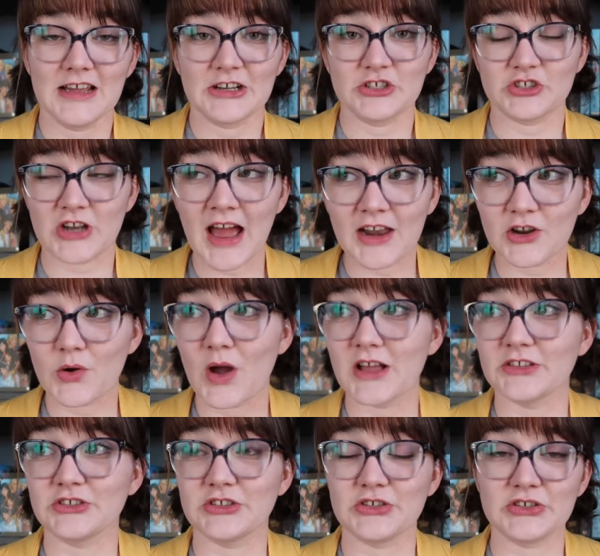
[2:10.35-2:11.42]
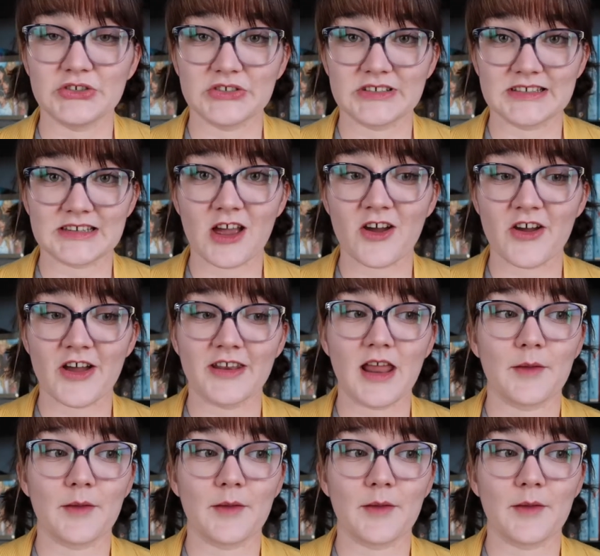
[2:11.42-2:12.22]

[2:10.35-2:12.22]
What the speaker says: Shadowhunters is gone.